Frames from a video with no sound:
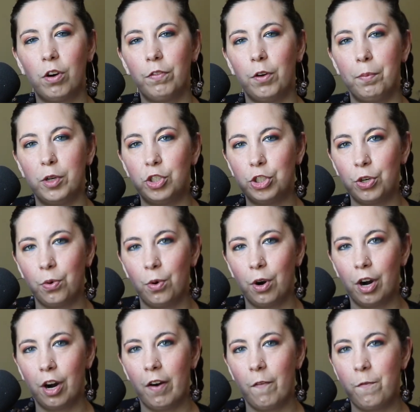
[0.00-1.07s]
of a
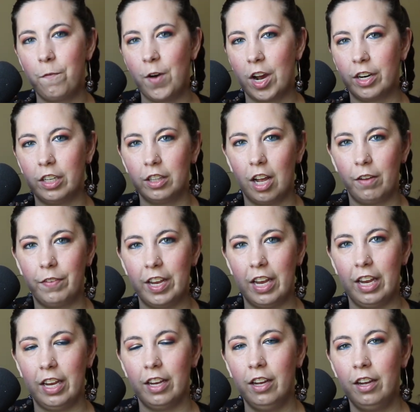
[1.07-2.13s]
mature,
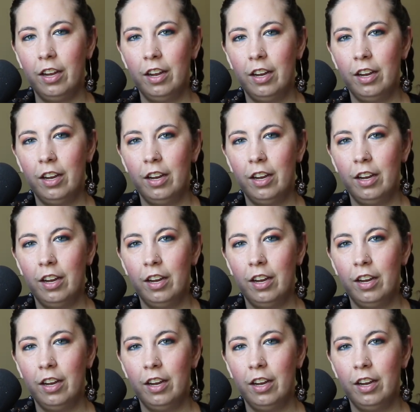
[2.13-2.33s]
fun-loving,